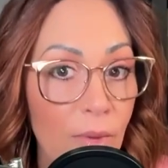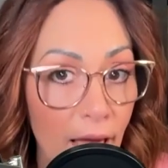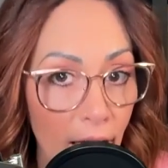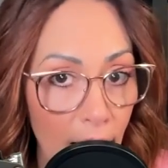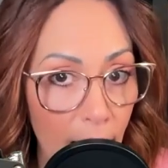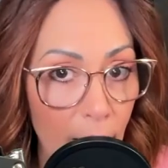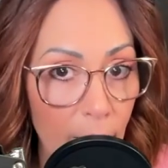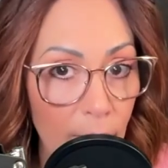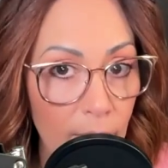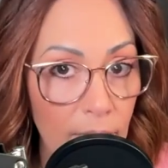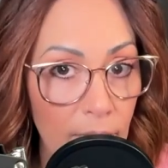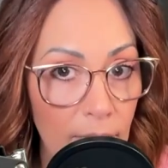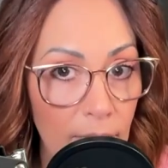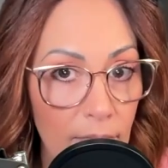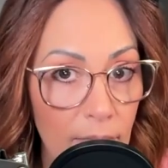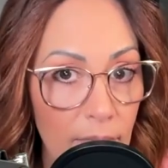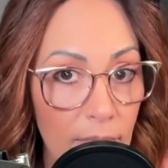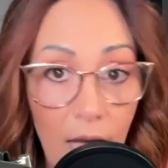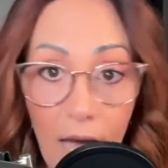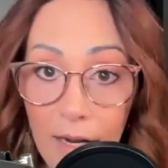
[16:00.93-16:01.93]
game,
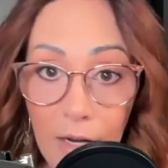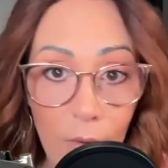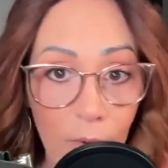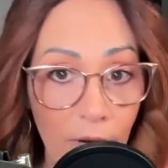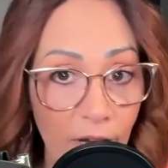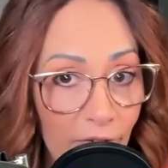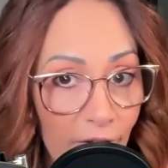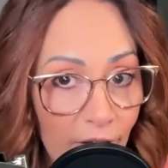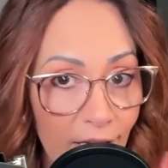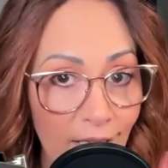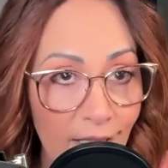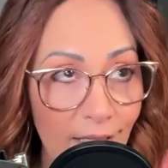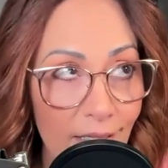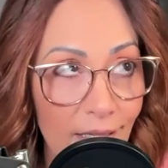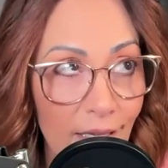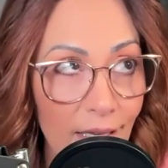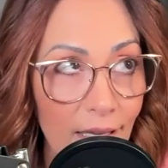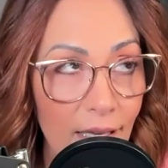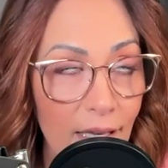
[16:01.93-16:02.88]
not a quick fix.